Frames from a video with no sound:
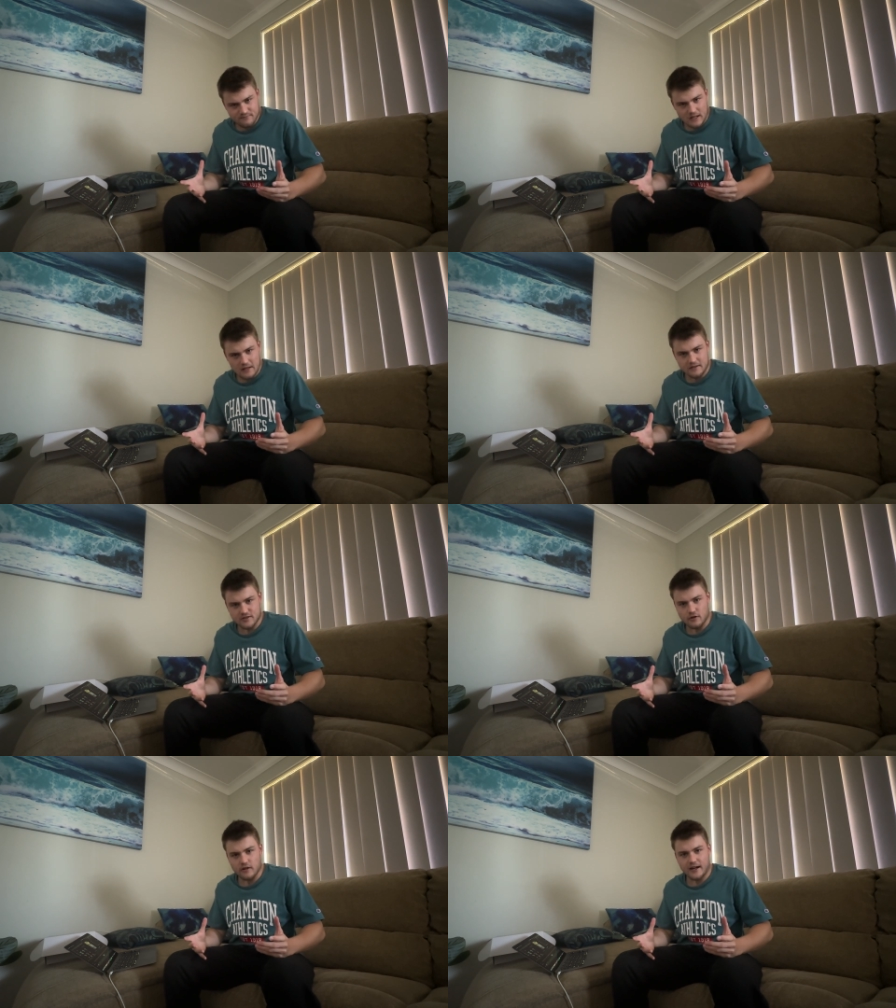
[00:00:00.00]
And
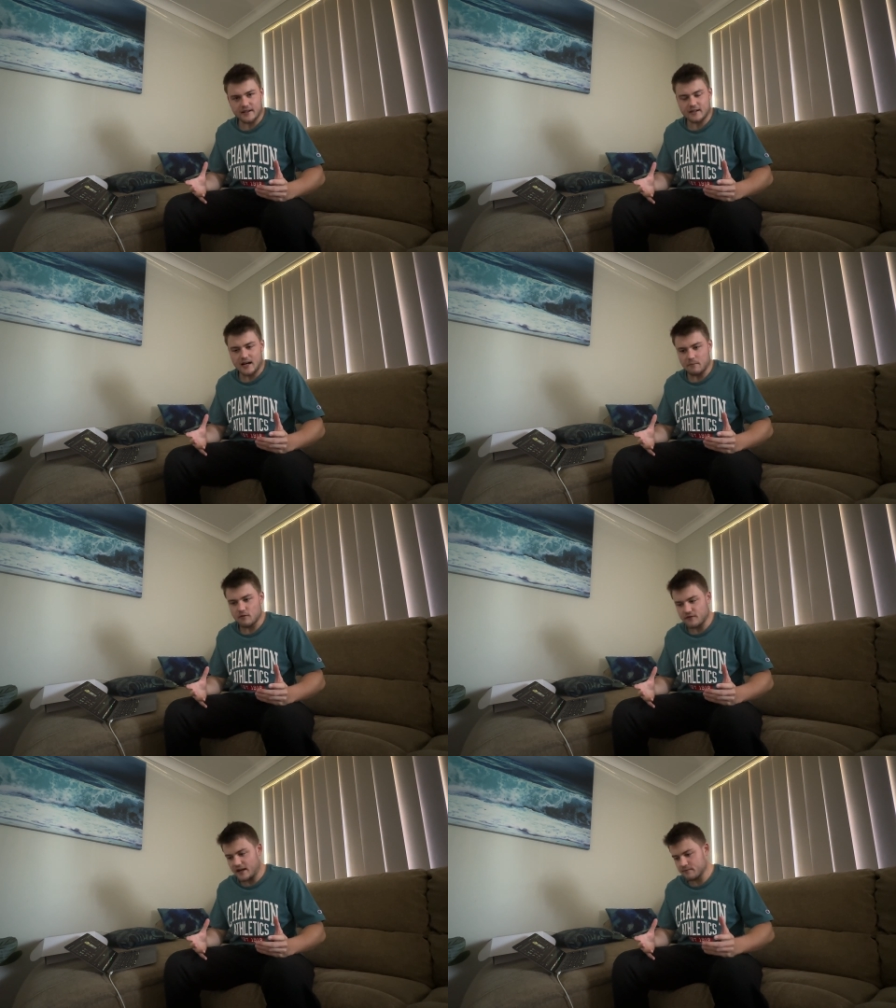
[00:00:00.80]
so like um,
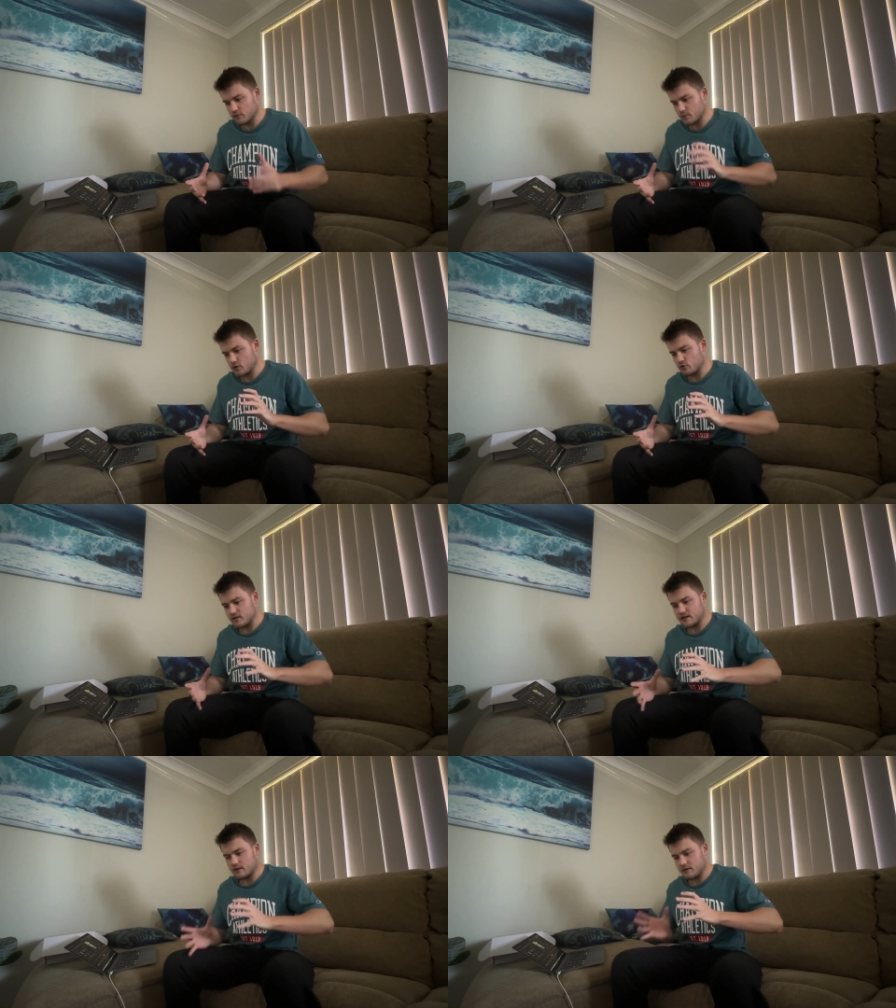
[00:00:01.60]
with that, we're gonna be
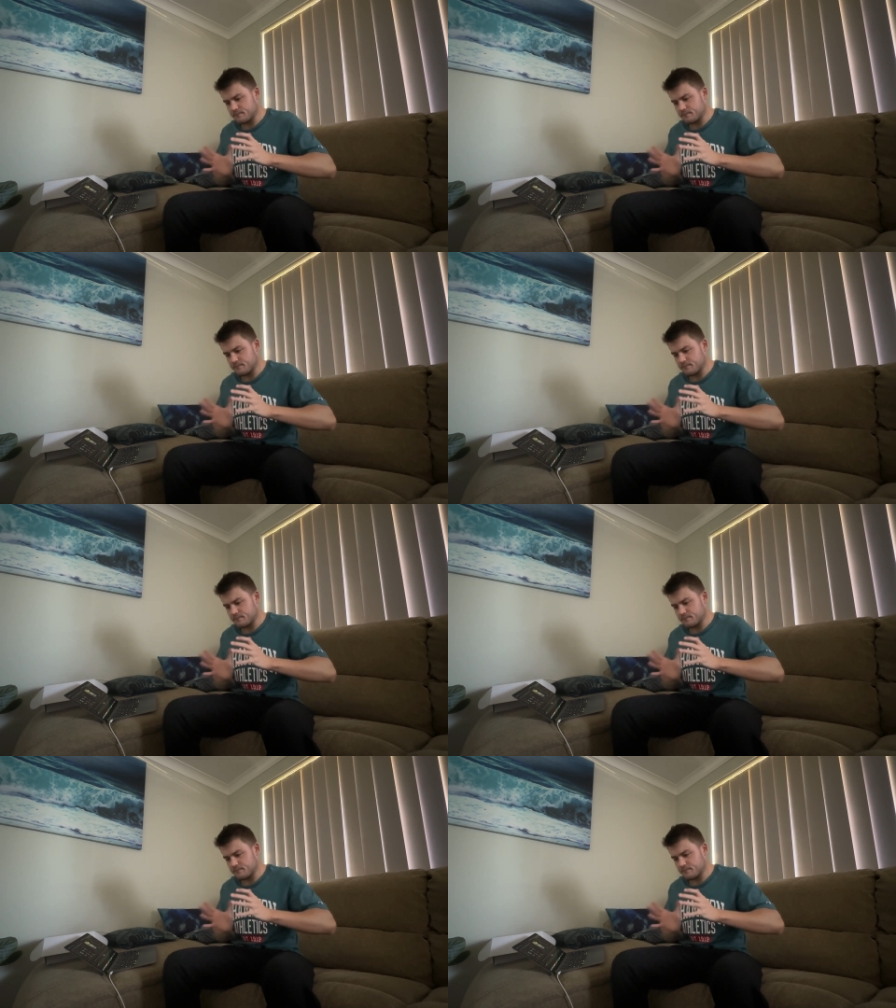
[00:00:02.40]
doing the.